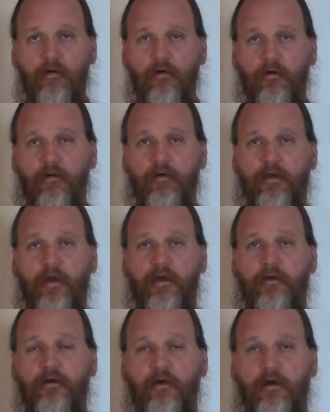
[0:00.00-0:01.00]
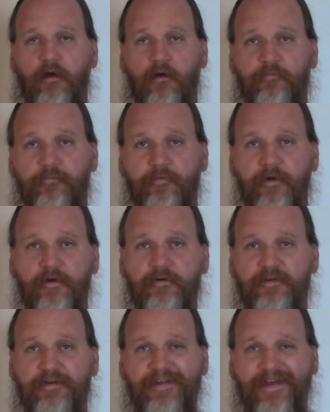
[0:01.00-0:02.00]
Okay, I
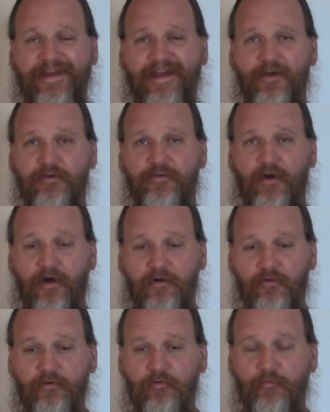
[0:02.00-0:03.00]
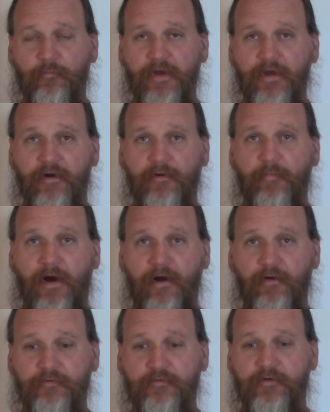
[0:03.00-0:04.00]
figured today I'd talk a little bit
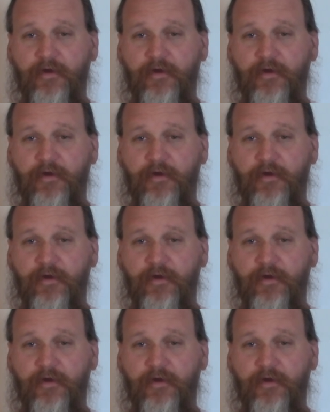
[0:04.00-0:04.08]
about